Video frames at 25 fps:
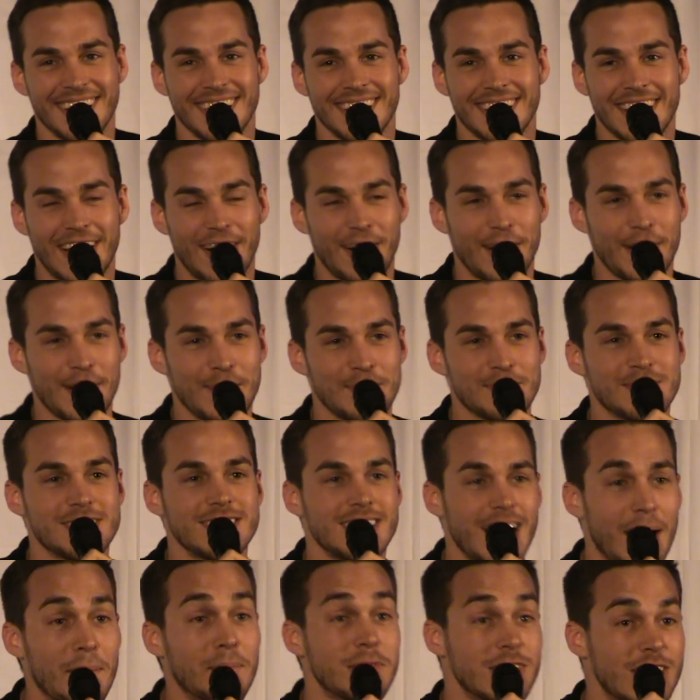No,
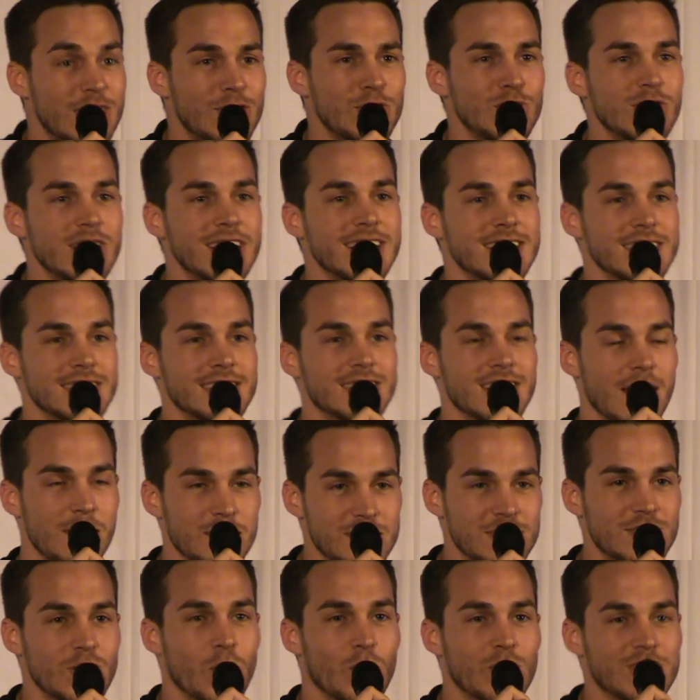I'm
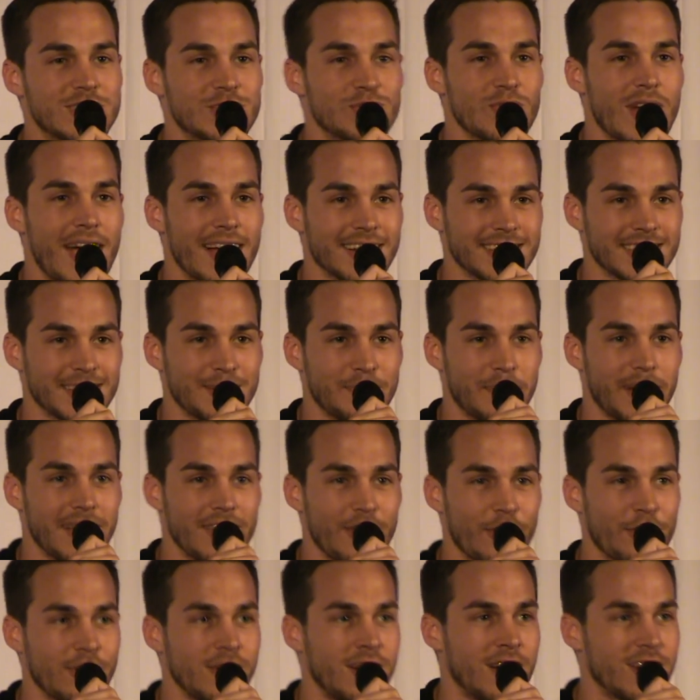so distracted by
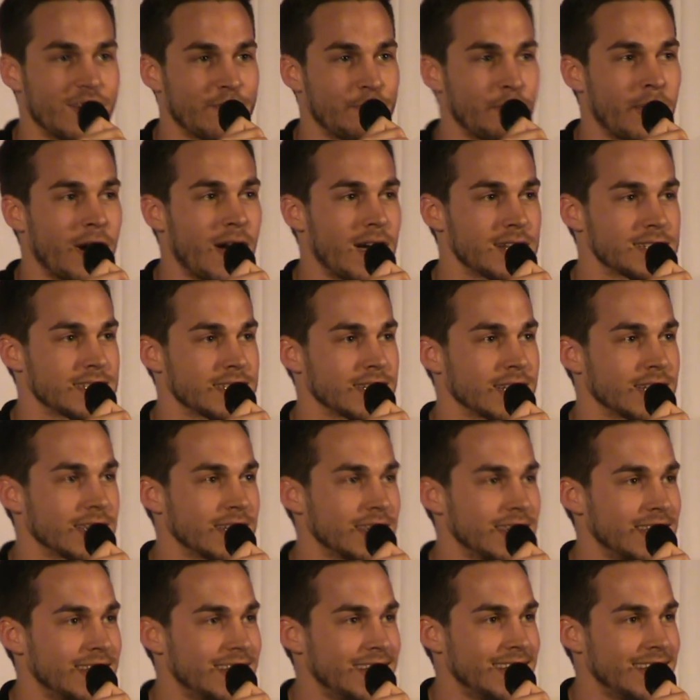the thought of pasta.